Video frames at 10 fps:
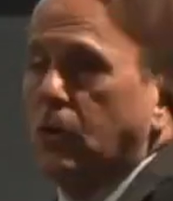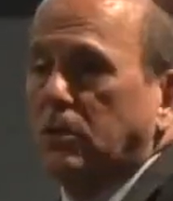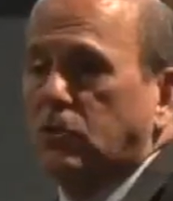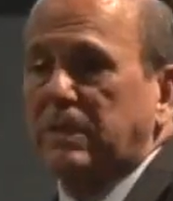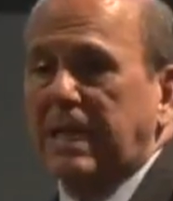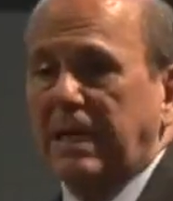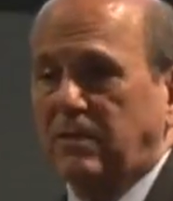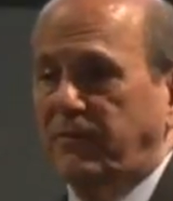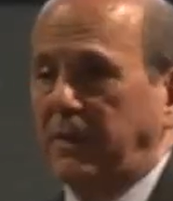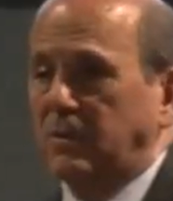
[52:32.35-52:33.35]
charge
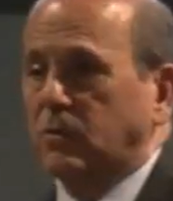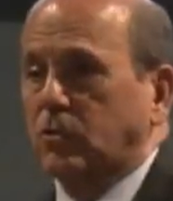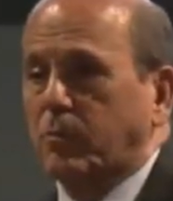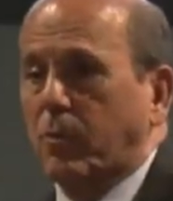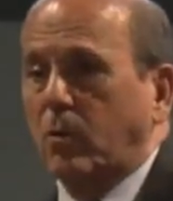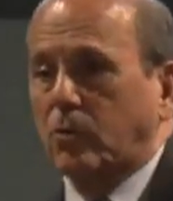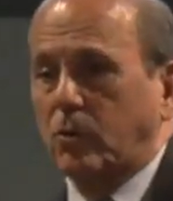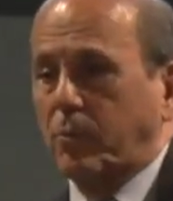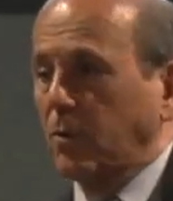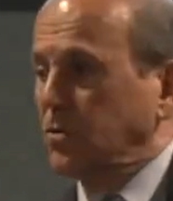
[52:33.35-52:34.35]
transaction fees with your broker?
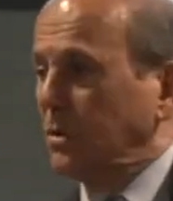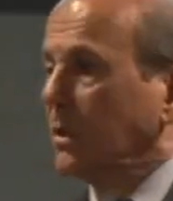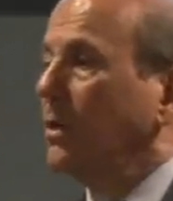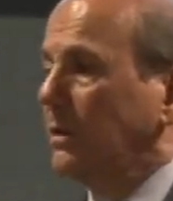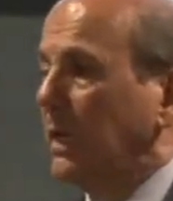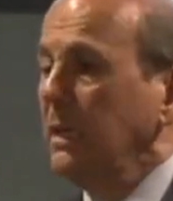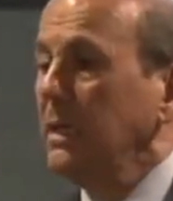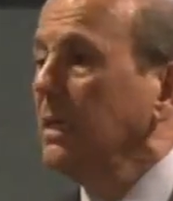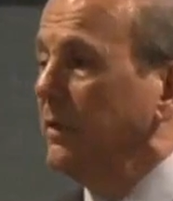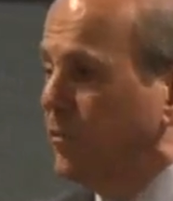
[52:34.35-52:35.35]
Your broker charges, okay.
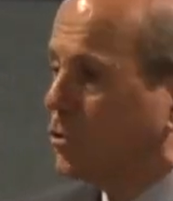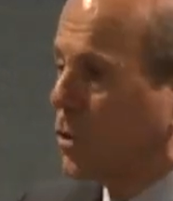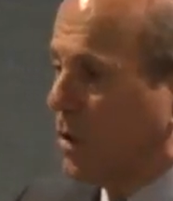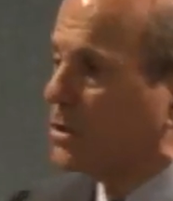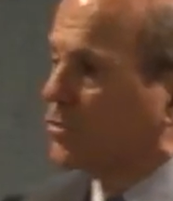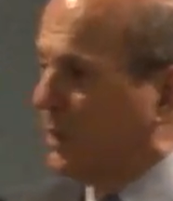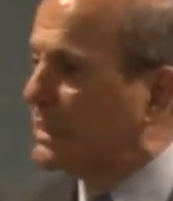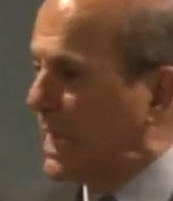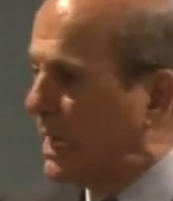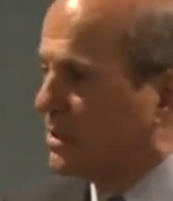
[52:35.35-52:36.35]
If you charge a
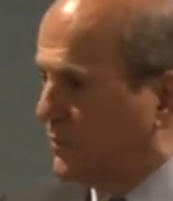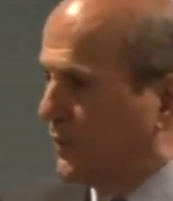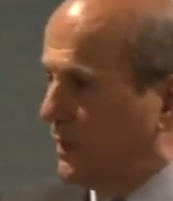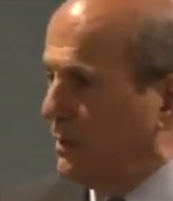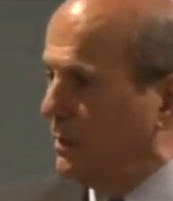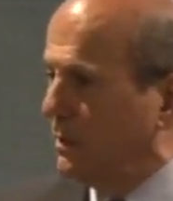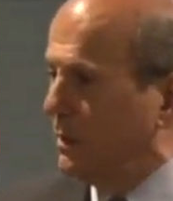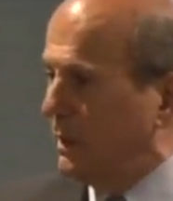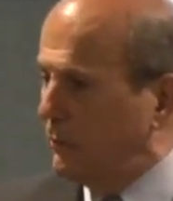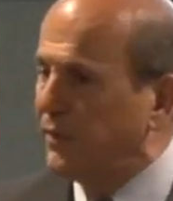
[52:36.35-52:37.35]
transaction fee,
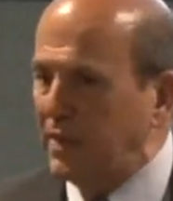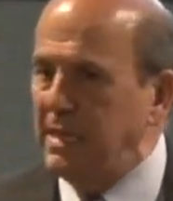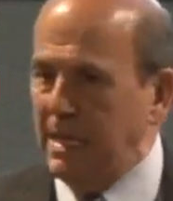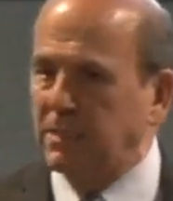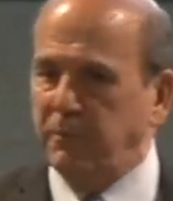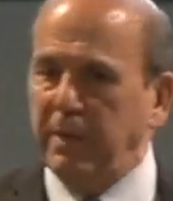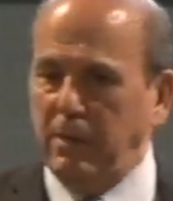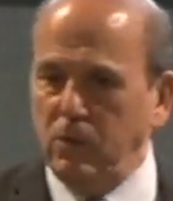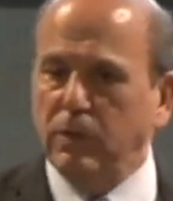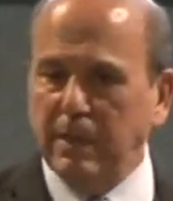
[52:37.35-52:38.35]
and with
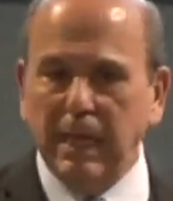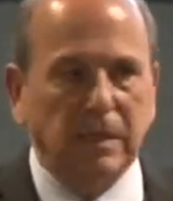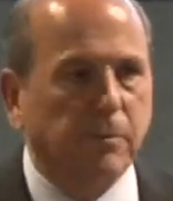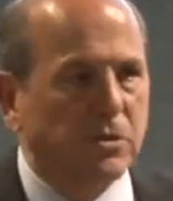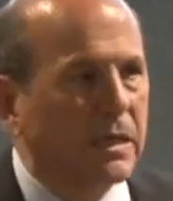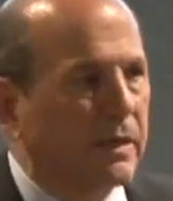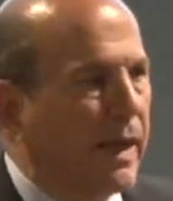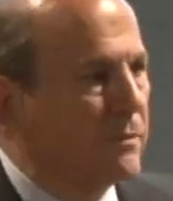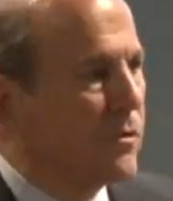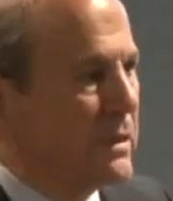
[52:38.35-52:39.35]
EXP, you get 80% of
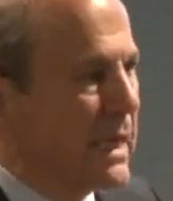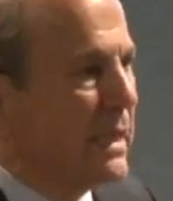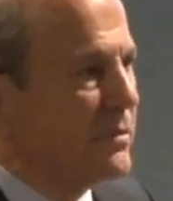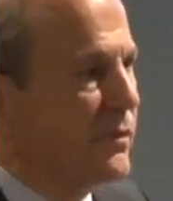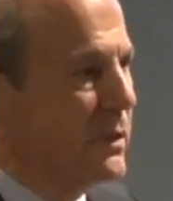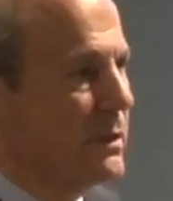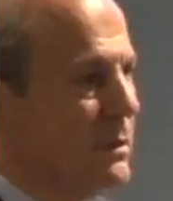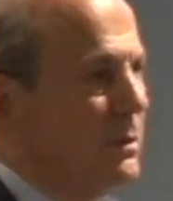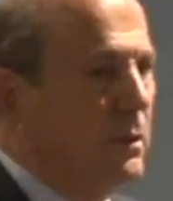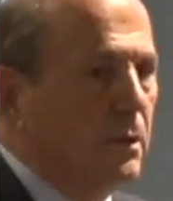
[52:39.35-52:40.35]
that transaction fee.
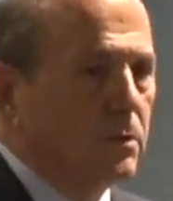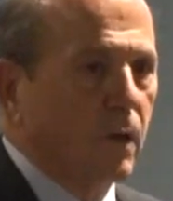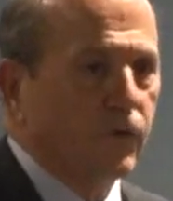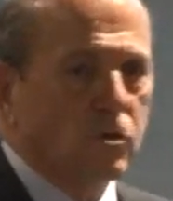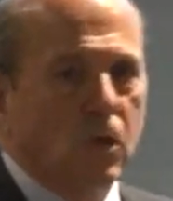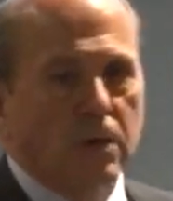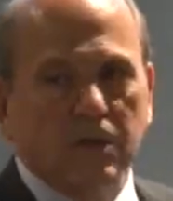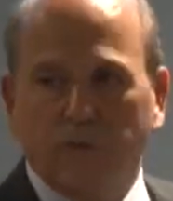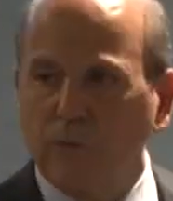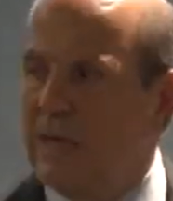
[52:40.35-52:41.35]
So if you're
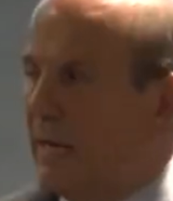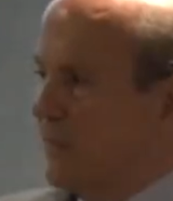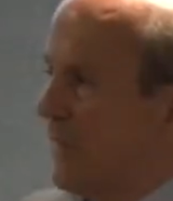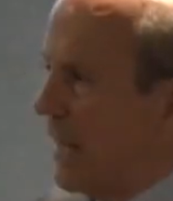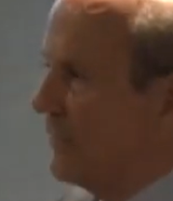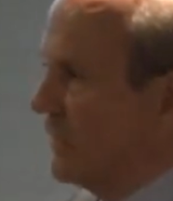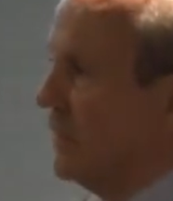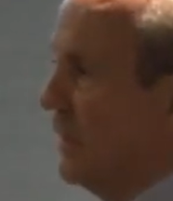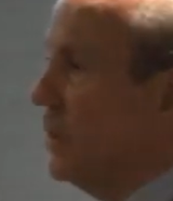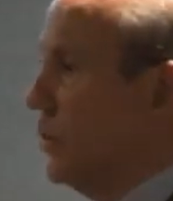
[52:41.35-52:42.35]
charging a 395,
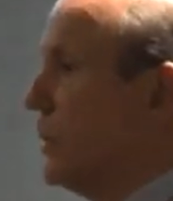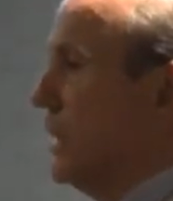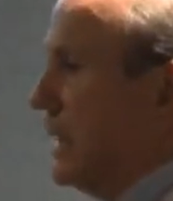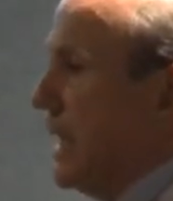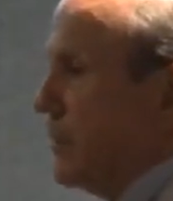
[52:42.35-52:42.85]
you're going to get